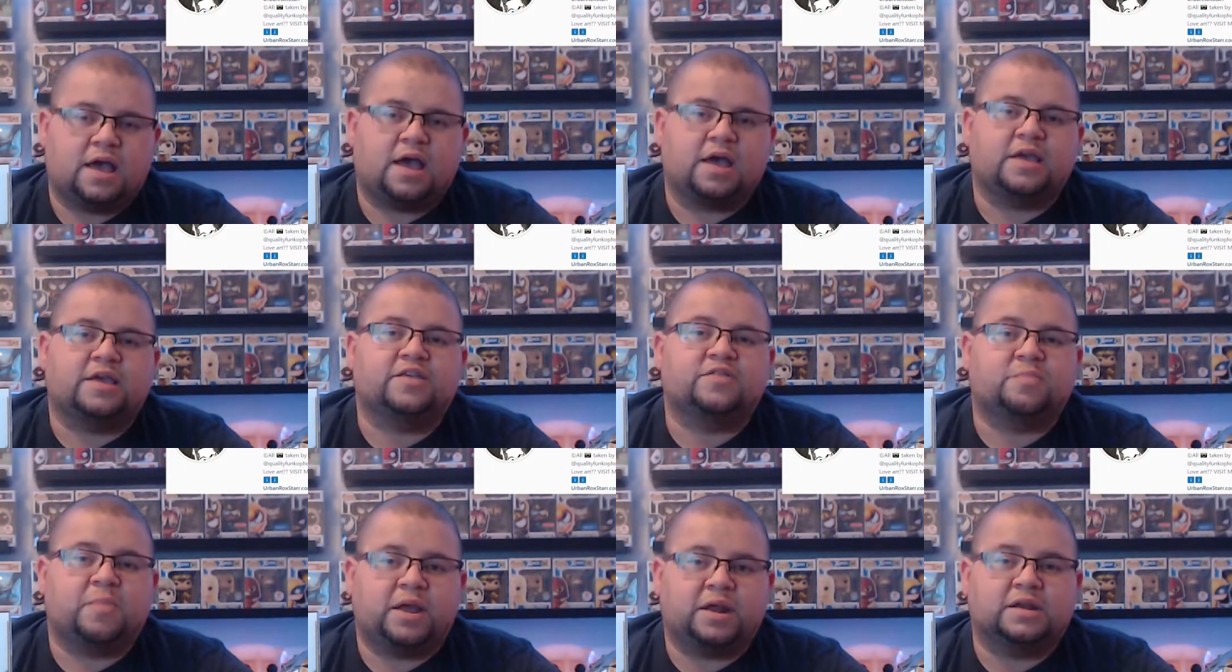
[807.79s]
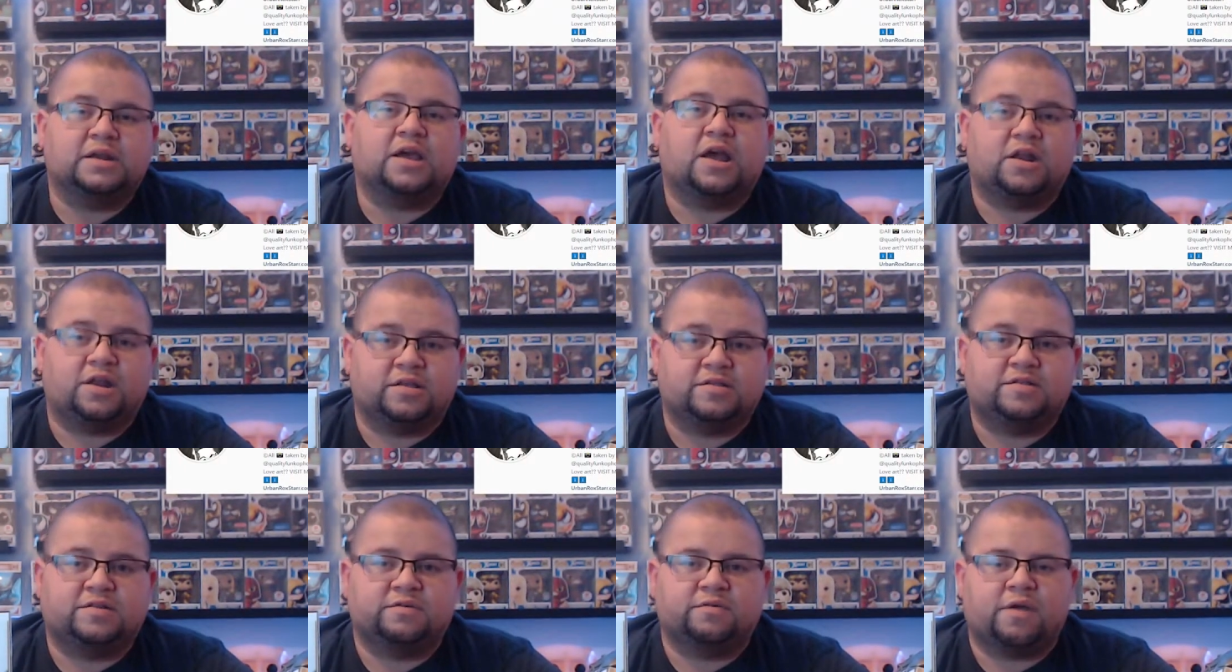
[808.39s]
He's mainly on
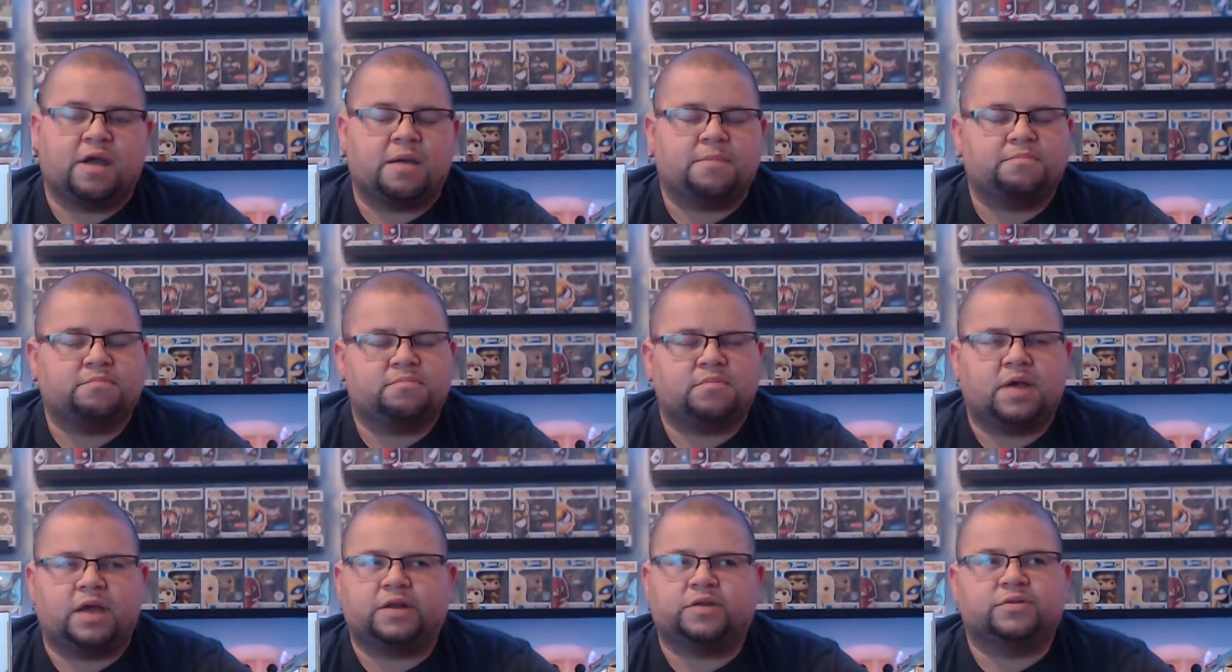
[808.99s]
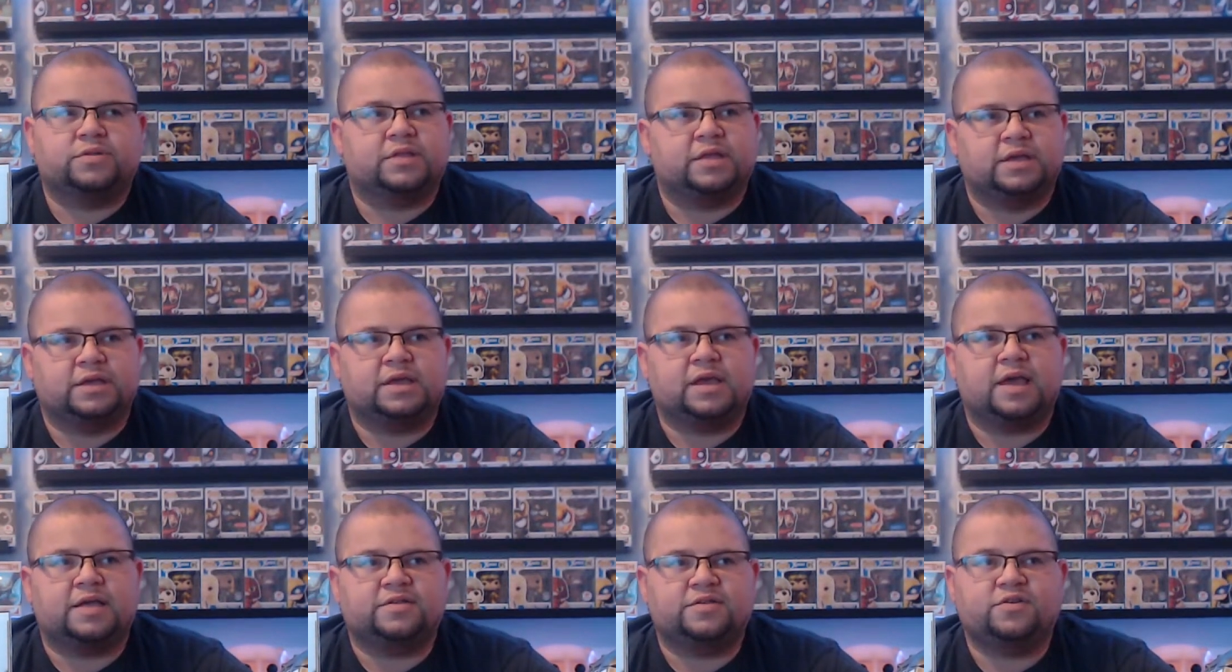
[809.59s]
Instagram. I don't think
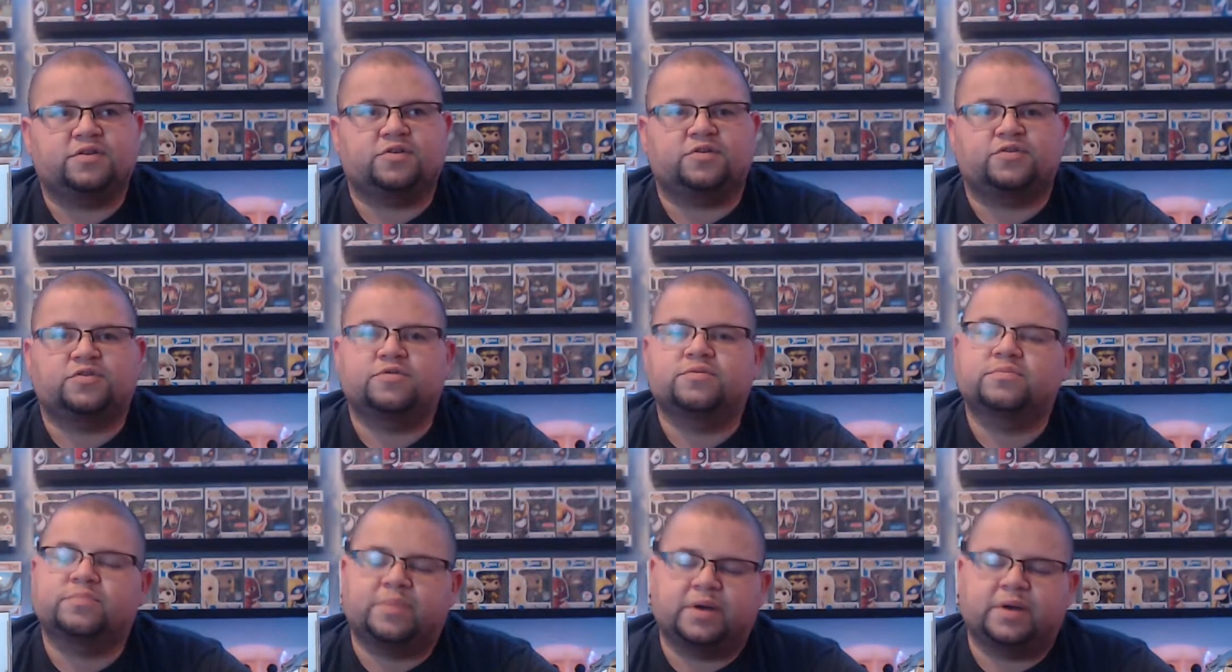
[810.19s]
he has a YouTube,